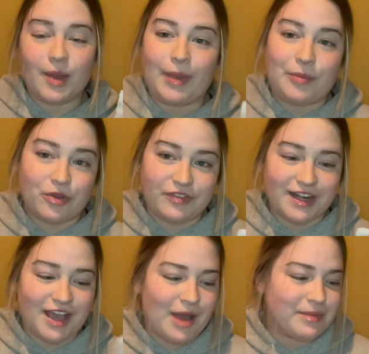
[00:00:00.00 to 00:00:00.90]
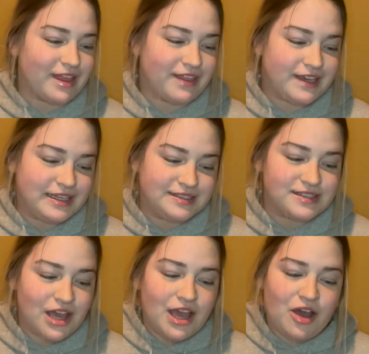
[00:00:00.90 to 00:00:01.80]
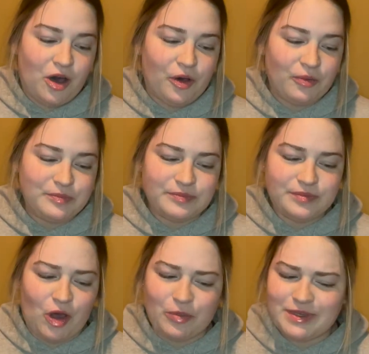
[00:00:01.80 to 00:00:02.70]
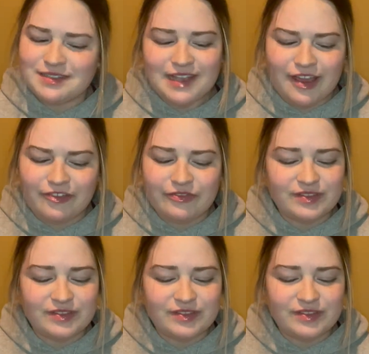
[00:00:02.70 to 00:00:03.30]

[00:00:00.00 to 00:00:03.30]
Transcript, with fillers: My boyfriend got me these home homey safe